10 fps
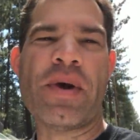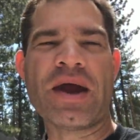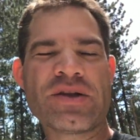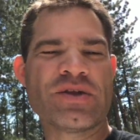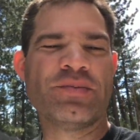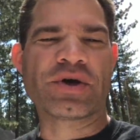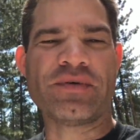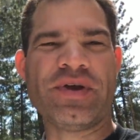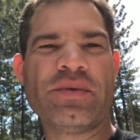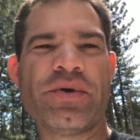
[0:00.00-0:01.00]
back to the book
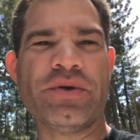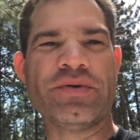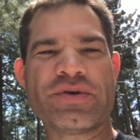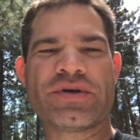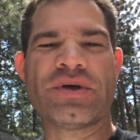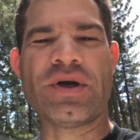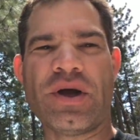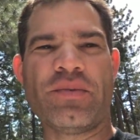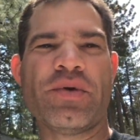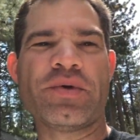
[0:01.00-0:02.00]
of Hebrews,
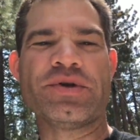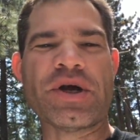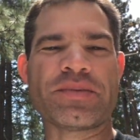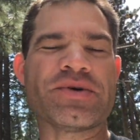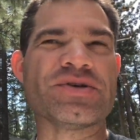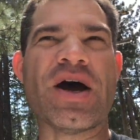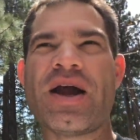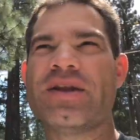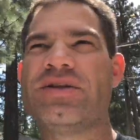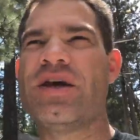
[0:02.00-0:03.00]
we were in chapters
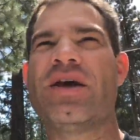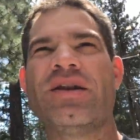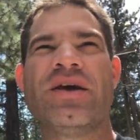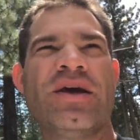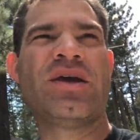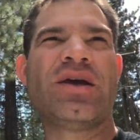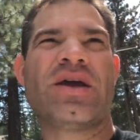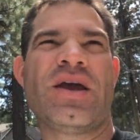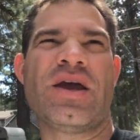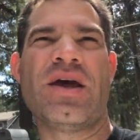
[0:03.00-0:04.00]
9 and 10,
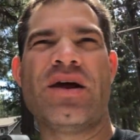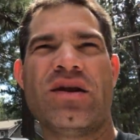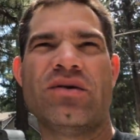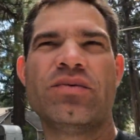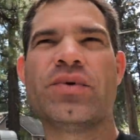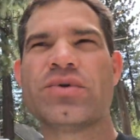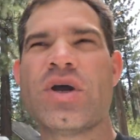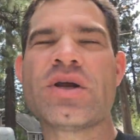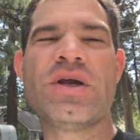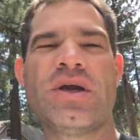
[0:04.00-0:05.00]
and we were
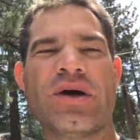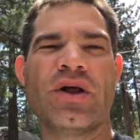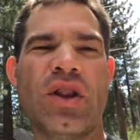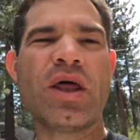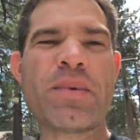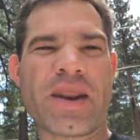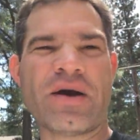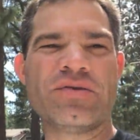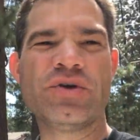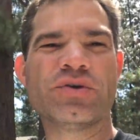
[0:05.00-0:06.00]
talking a lot about
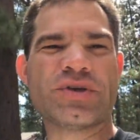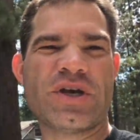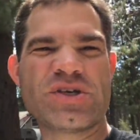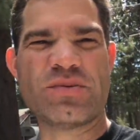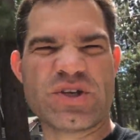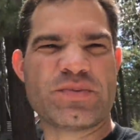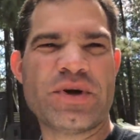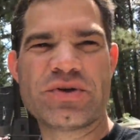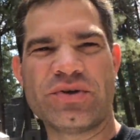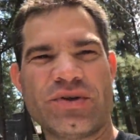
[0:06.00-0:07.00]
how in the Old Testament
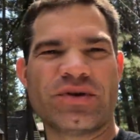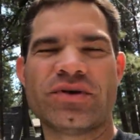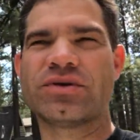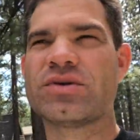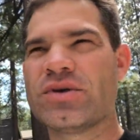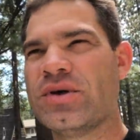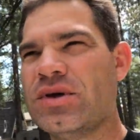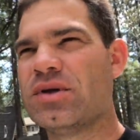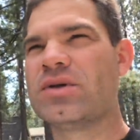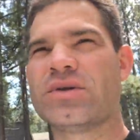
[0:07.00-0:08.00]
especially there's
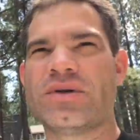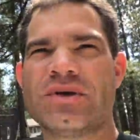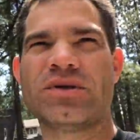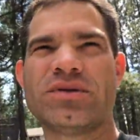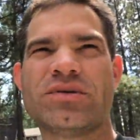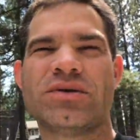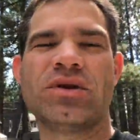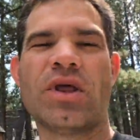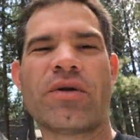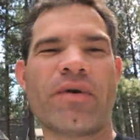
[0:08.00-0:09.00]
a
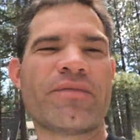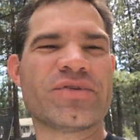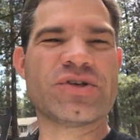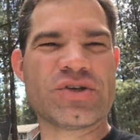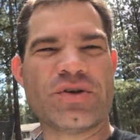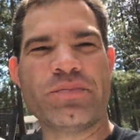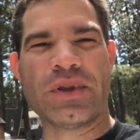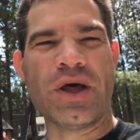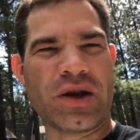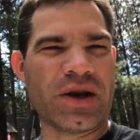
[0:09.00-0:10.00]
lot of references to
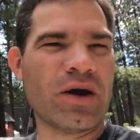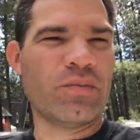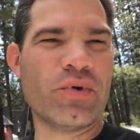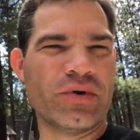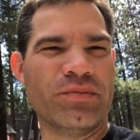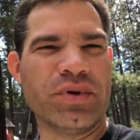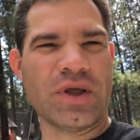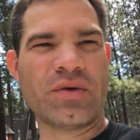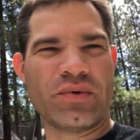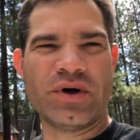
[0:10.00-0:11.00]
blood and how important
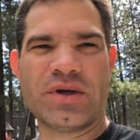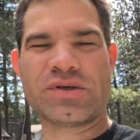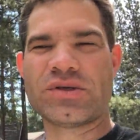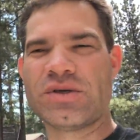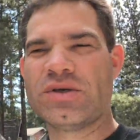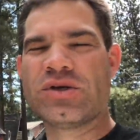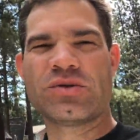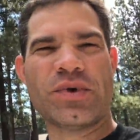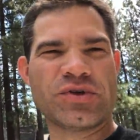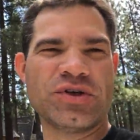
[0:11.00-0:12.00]
blood was,
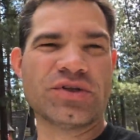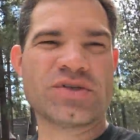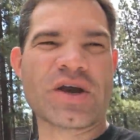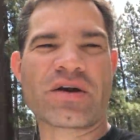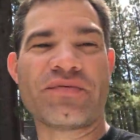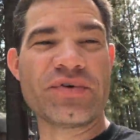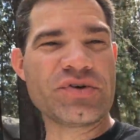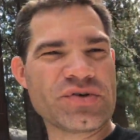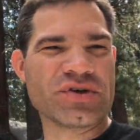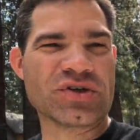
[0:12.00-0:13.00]
especially in the
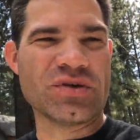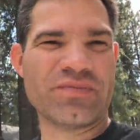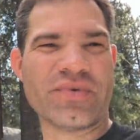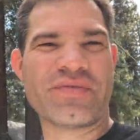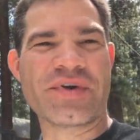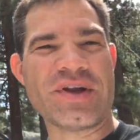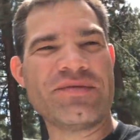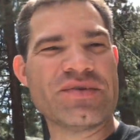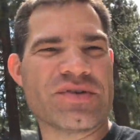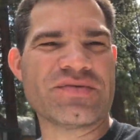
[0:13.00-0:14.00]
sacrificial system for
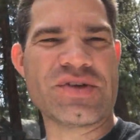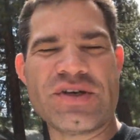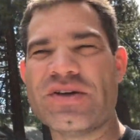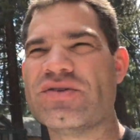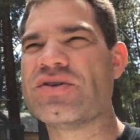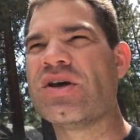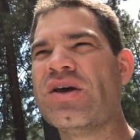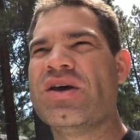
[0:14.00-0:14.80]
forgiveness of sins.